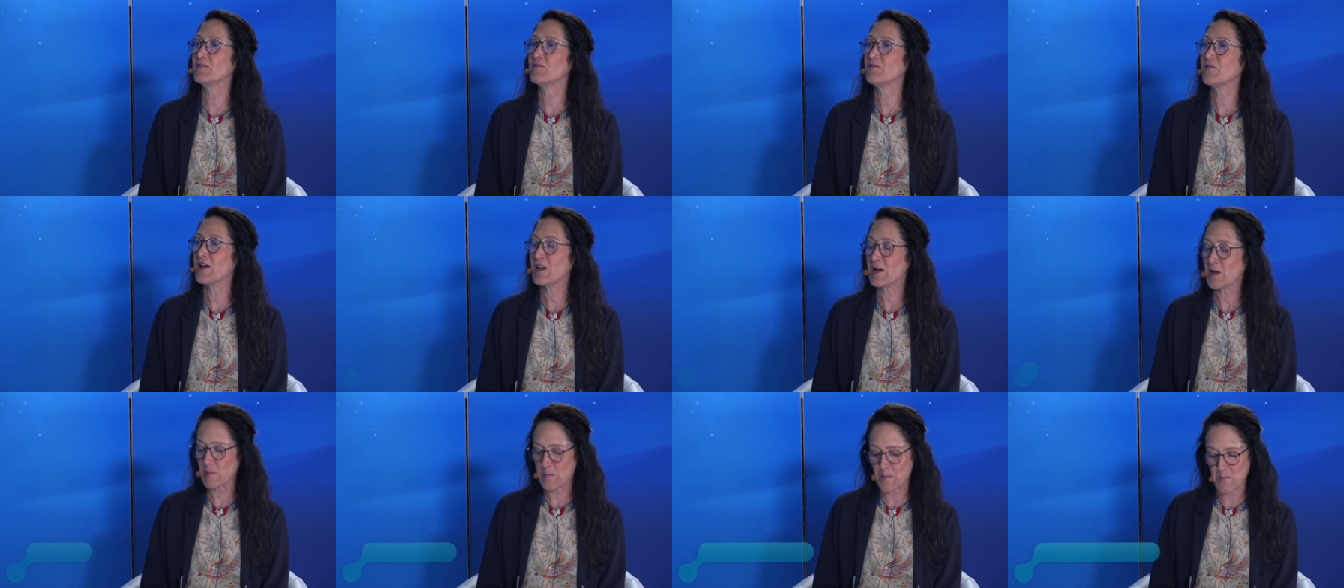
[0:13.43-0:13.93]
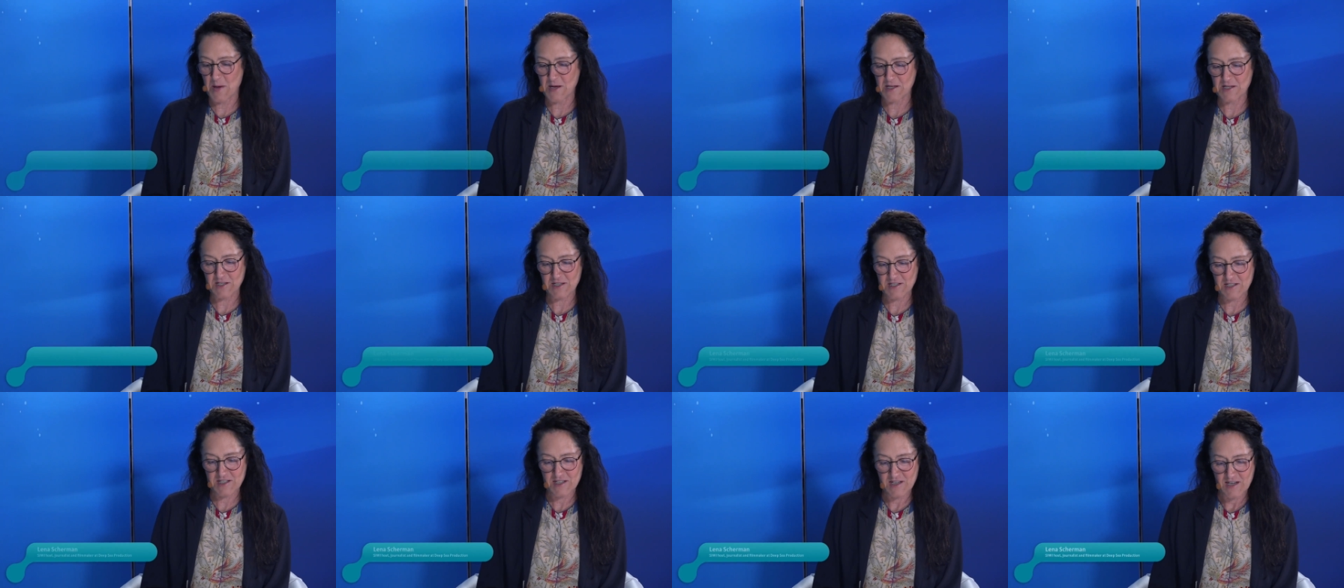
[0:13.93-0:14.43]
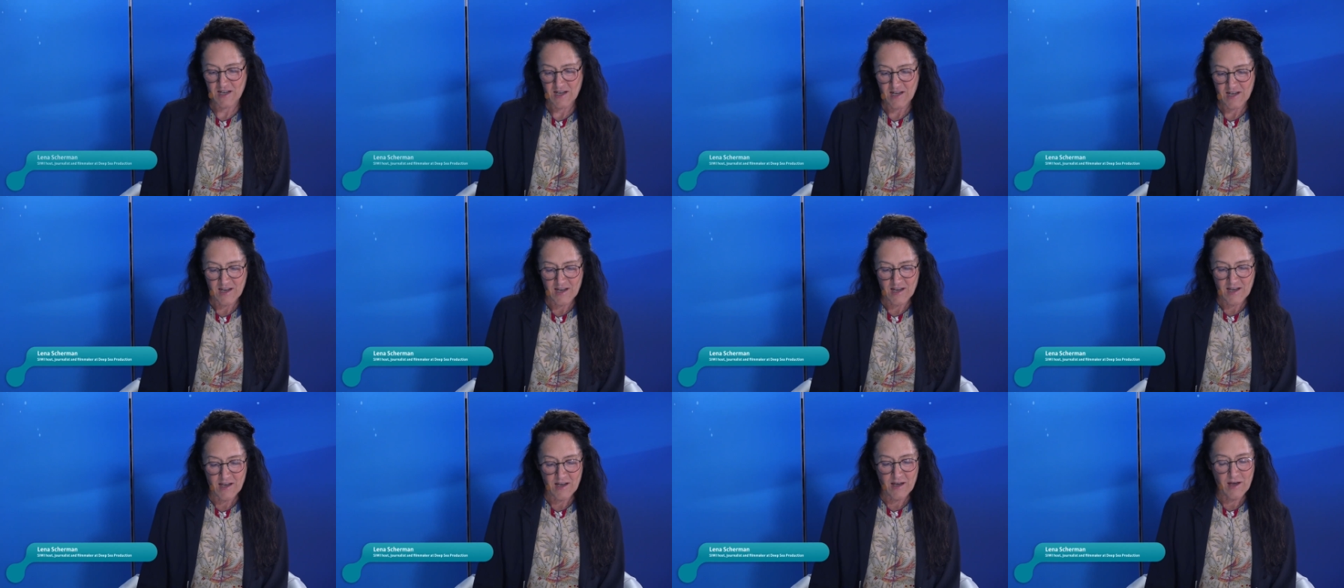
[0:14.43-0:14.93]
Development.
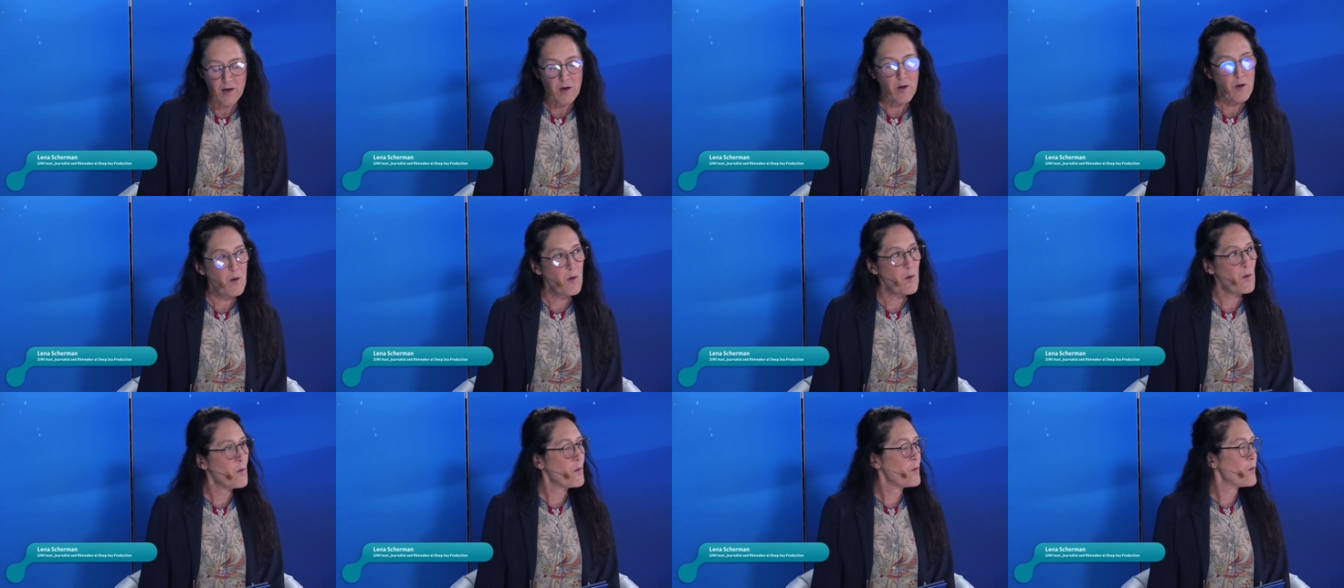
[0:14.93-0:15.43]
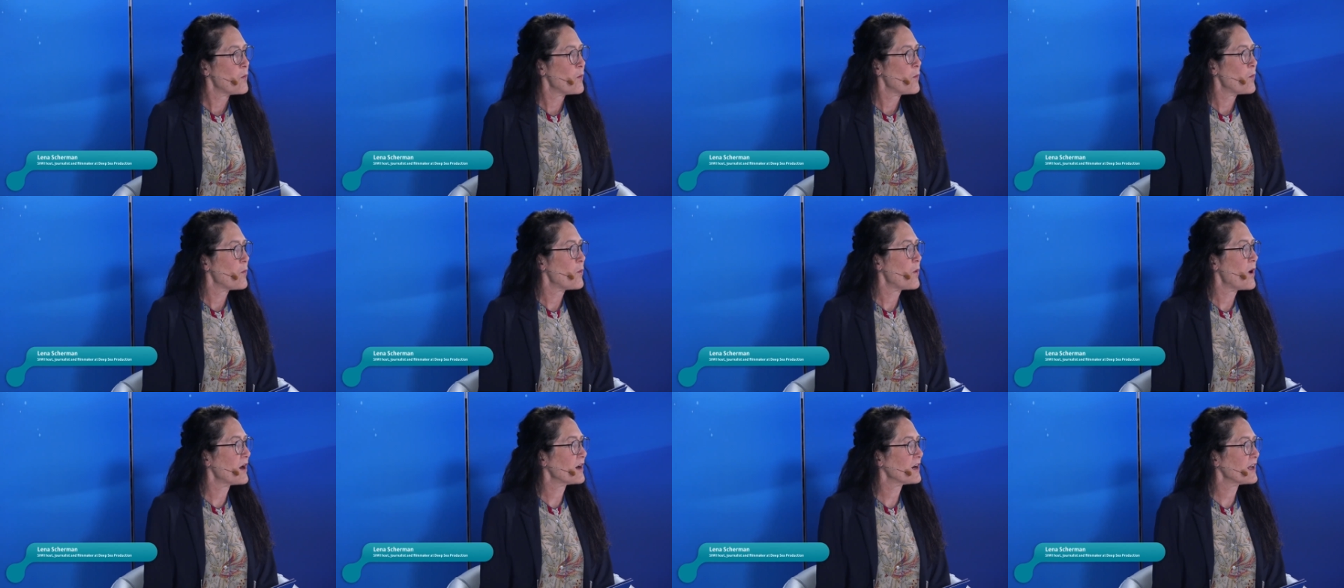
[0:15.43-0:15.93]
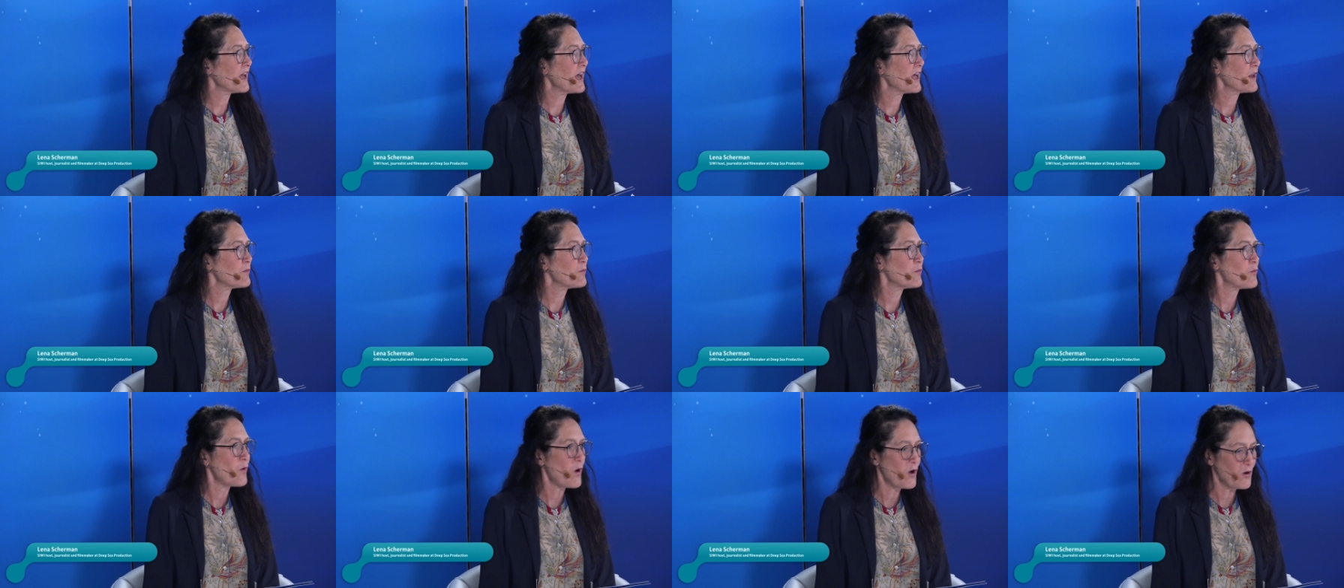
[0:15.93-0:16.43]
One
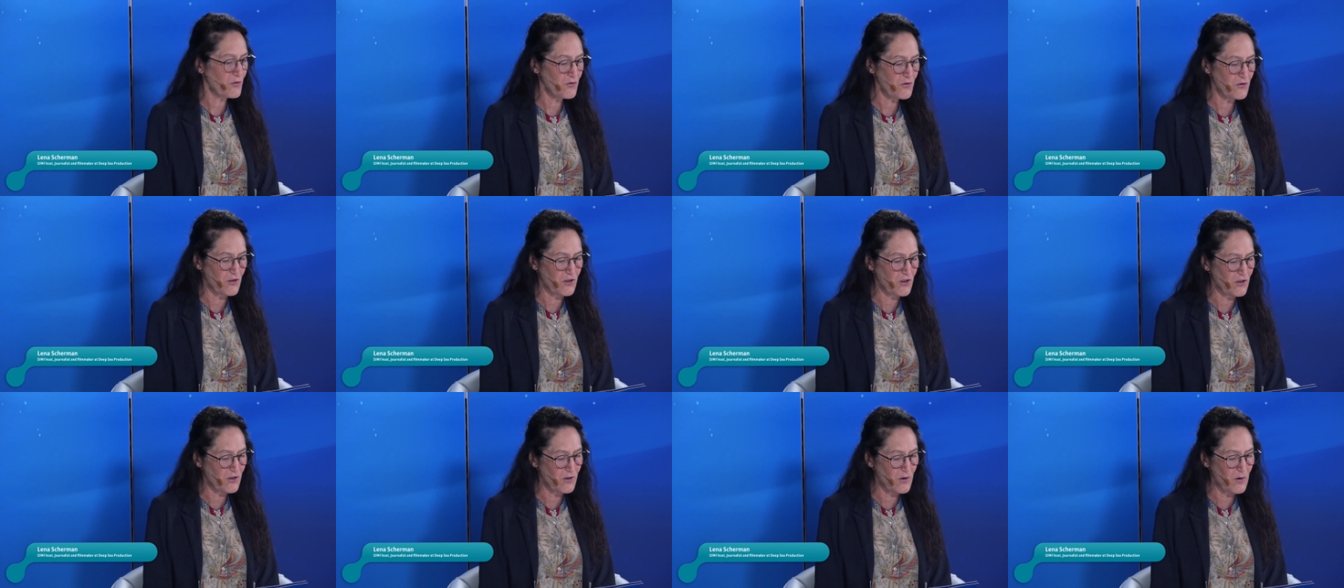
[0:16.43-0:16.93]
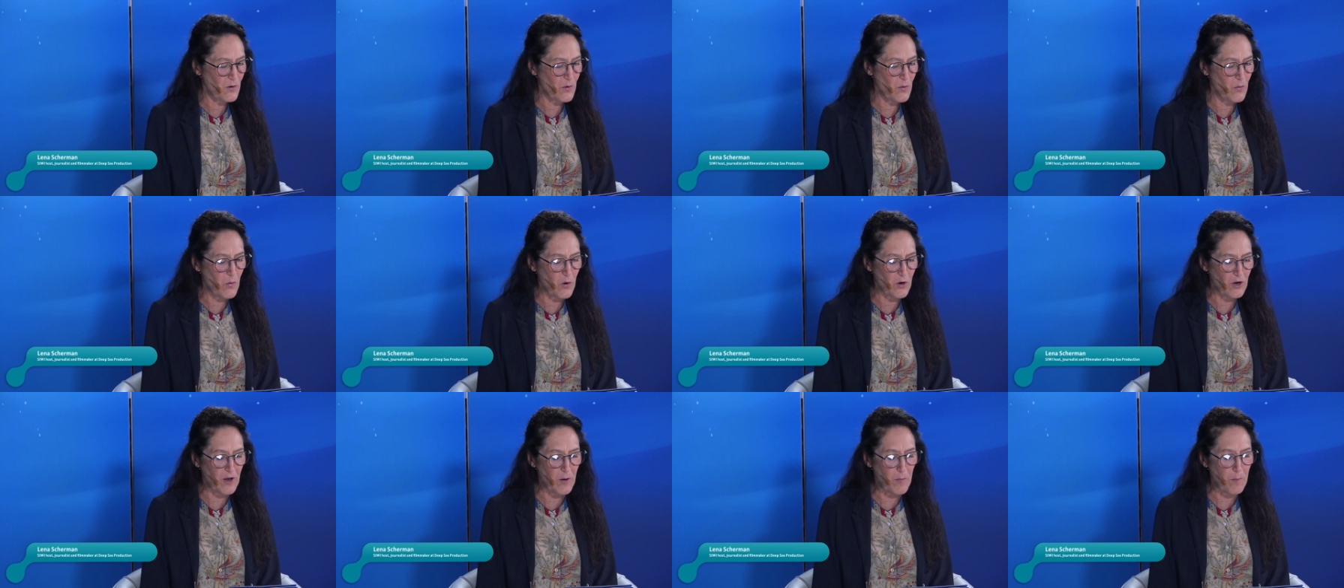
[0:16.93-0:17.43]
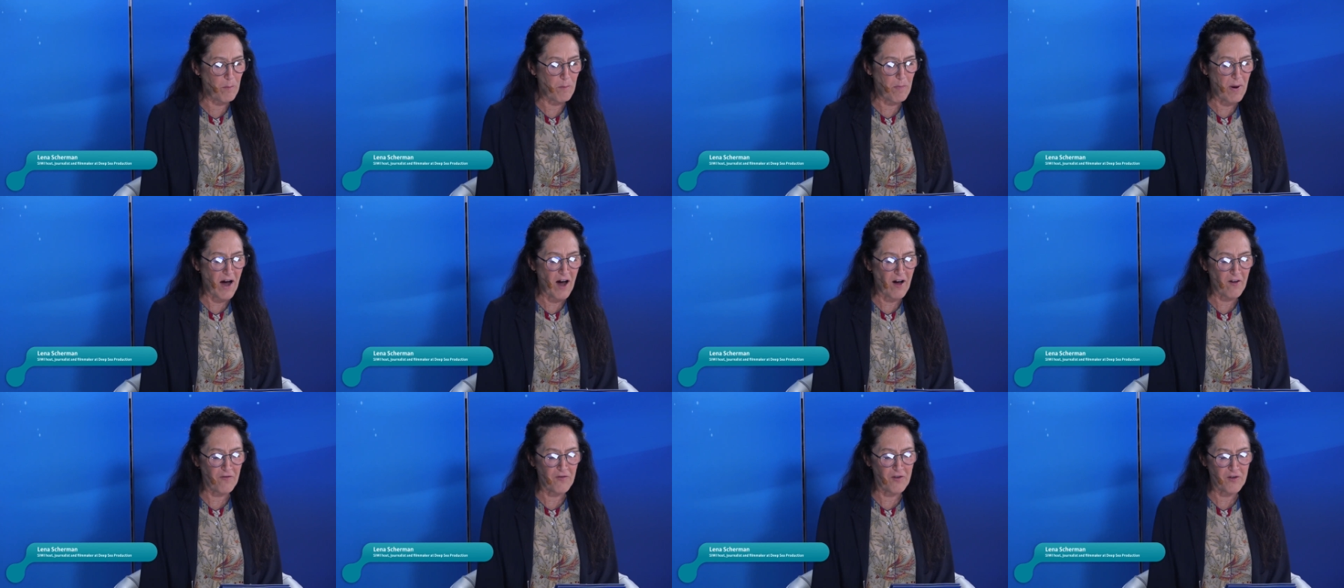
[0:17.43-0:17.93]
can wonder what a
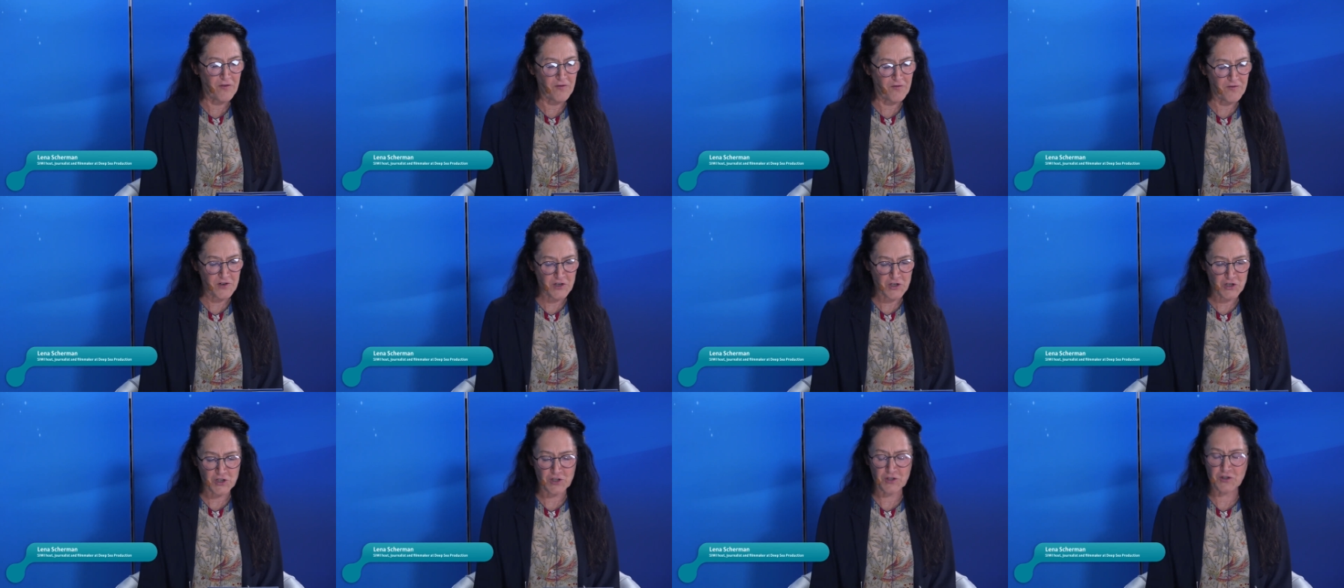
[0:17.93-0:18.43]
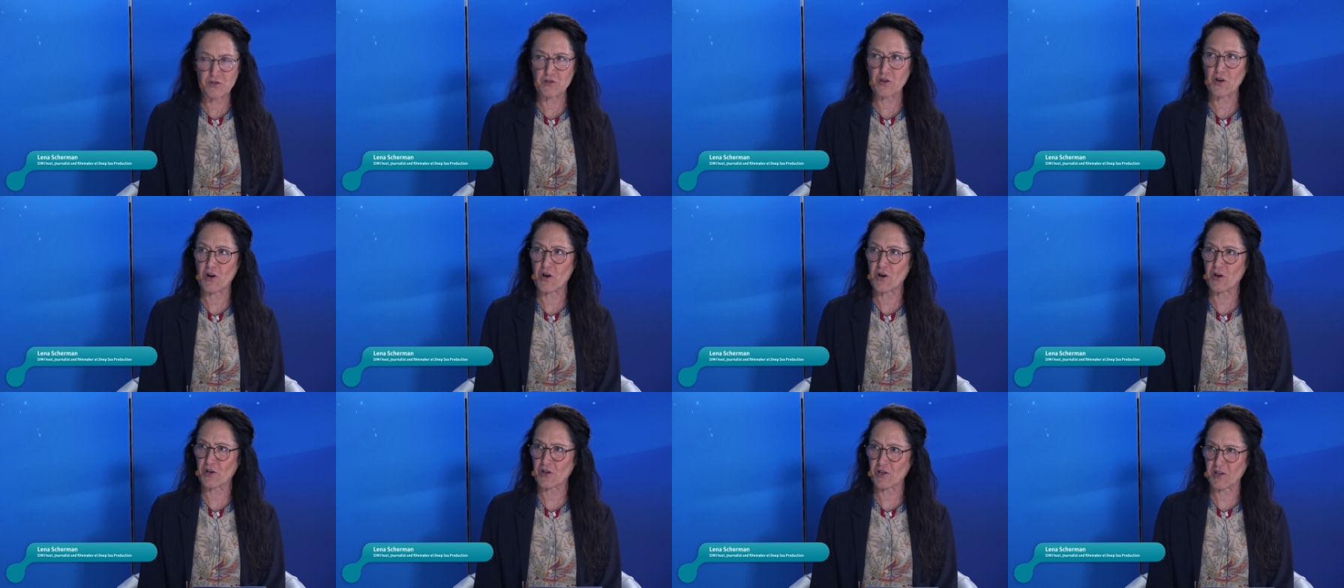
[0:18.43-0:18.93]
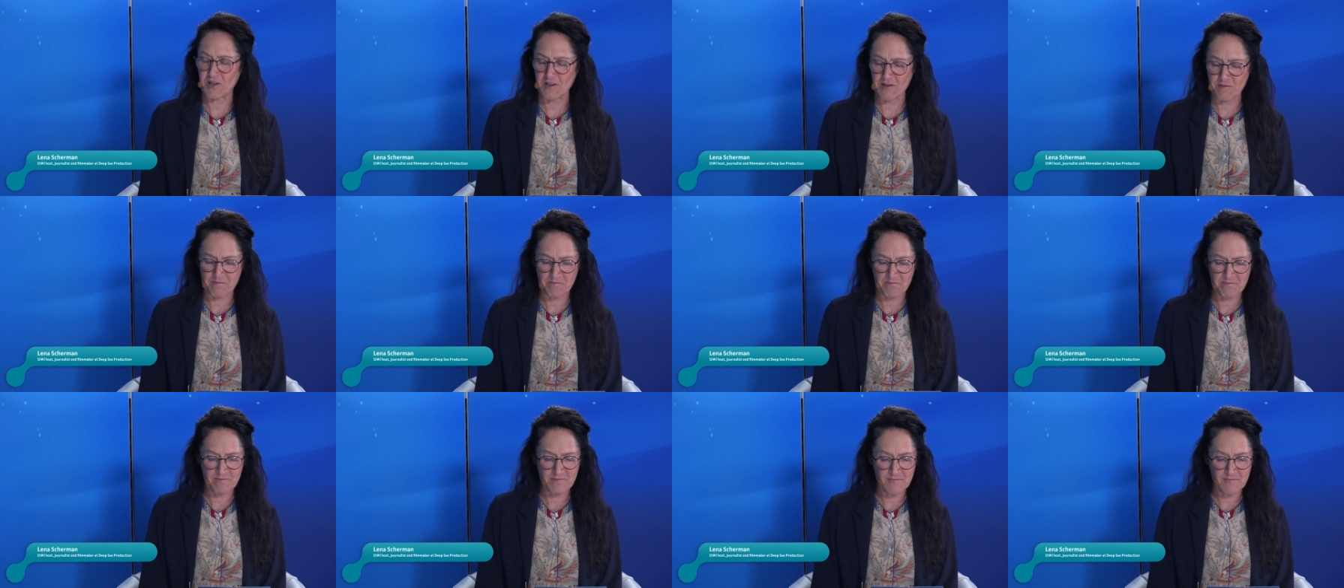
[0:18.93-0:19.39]
pufferfish in Turkey